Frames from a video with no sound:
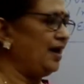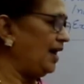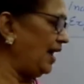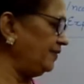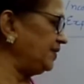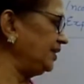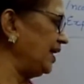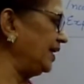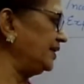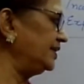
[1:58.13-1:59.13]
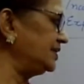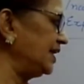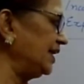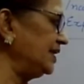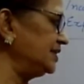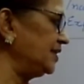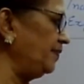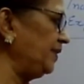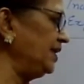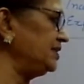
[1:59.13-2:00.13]
After that, the second
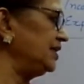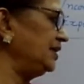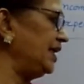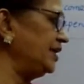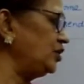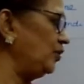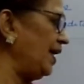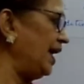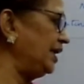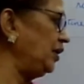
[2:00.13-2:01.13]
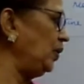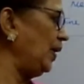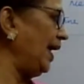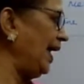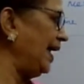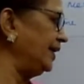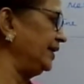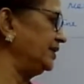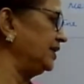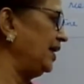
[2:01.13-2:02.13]
step is net value
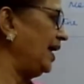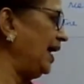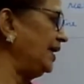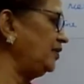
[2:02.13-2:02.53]
added at